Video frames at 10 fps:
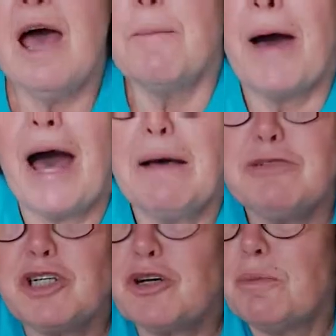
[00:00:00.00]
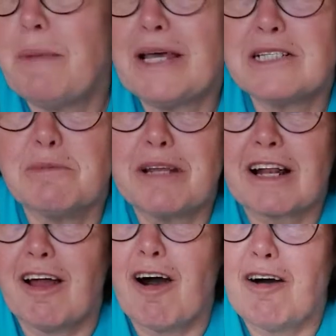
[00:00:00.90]
Perhaps you could make some
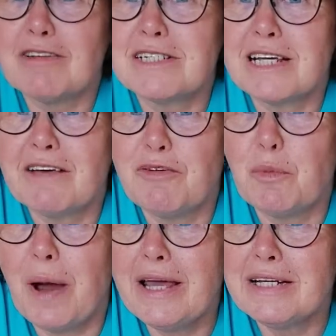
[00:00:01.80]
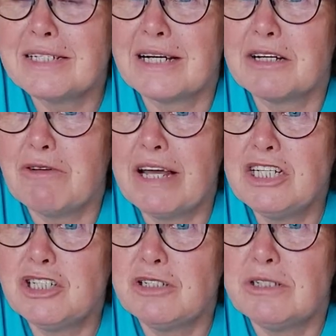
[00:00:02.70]
little hearts to give away as
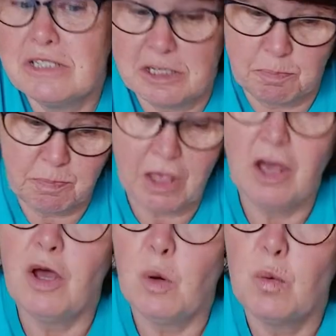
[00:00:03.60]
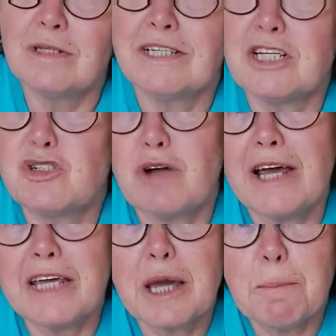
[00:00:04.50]
decorations. Once it's dry,
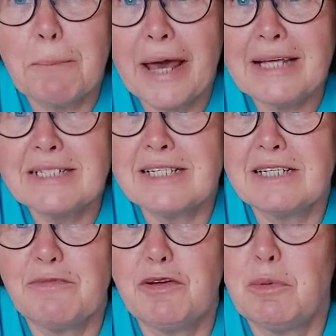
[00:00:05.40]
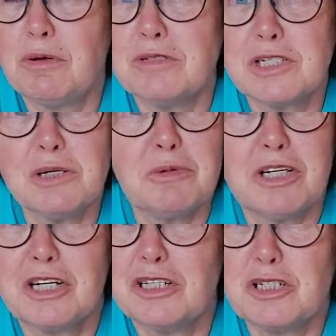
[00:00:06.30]
you can paint it if you want to, or
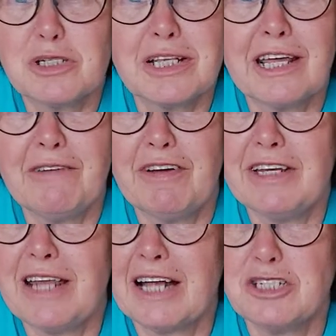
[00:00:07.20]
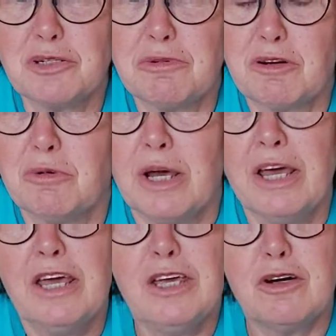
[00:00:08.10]
you can just leave it natural.
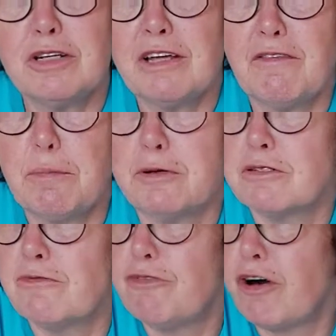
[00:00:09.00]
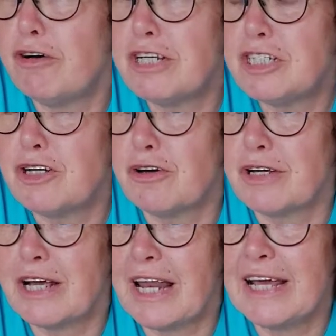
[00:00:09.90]
You could even put some varnish on
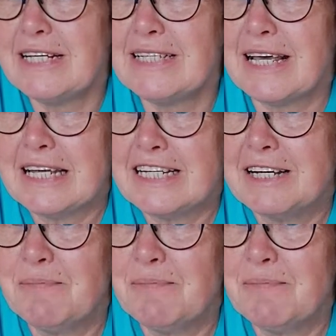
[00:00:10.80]
and glaze it.